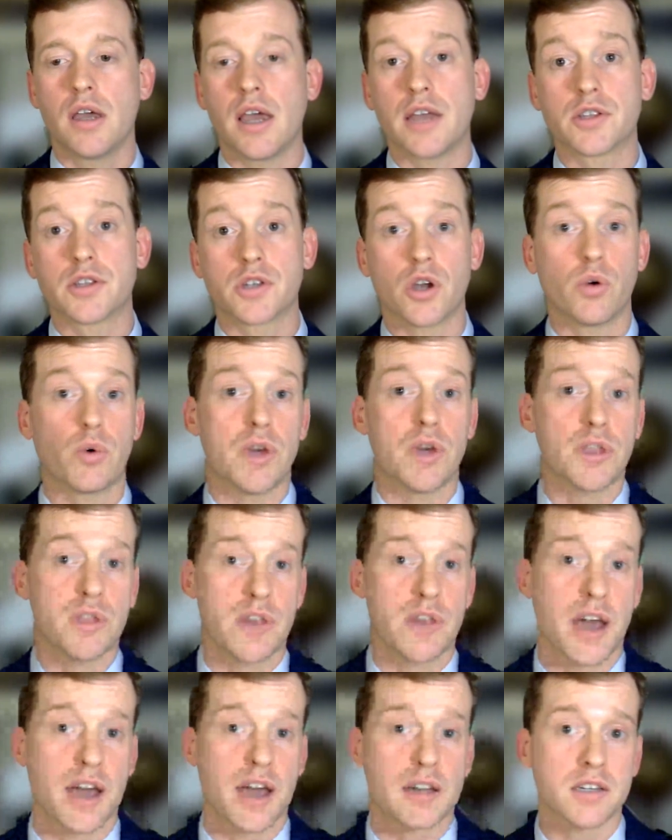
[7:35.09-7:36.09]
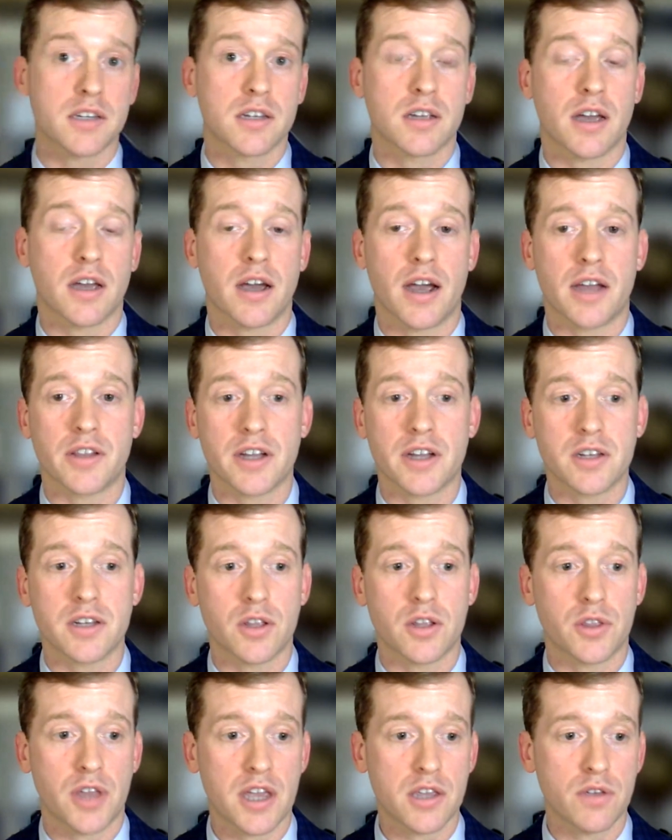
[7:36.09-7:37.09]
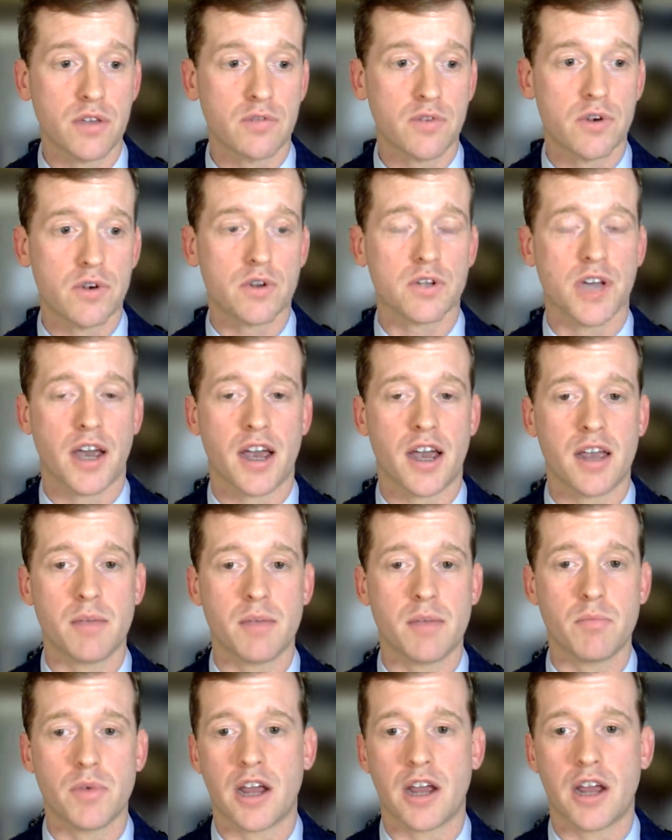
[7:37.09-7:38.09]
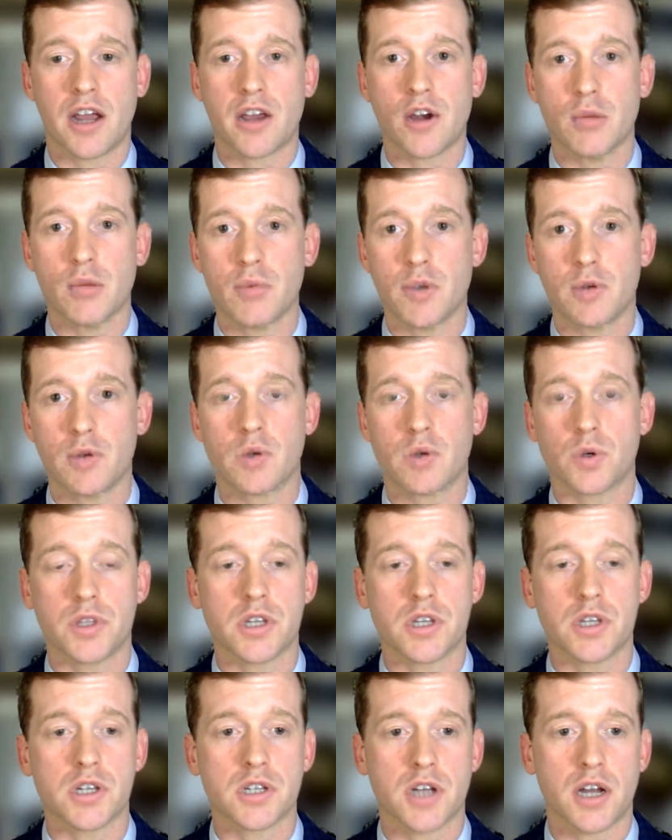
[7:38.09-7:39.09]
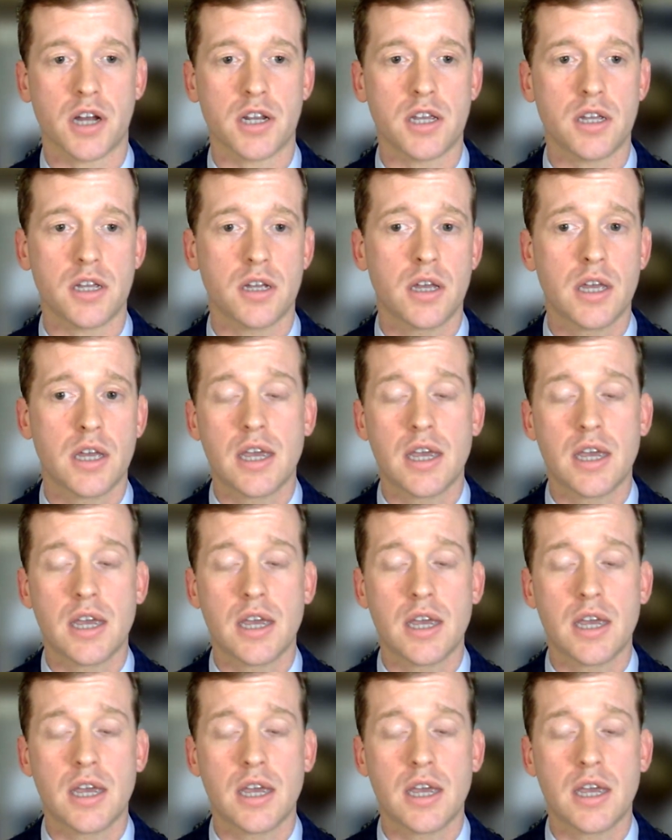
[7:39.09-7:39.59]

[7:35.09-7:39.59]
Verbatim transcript: And so with that, uh, I'd like to thank you for your time, and I hope you enjoyed the study.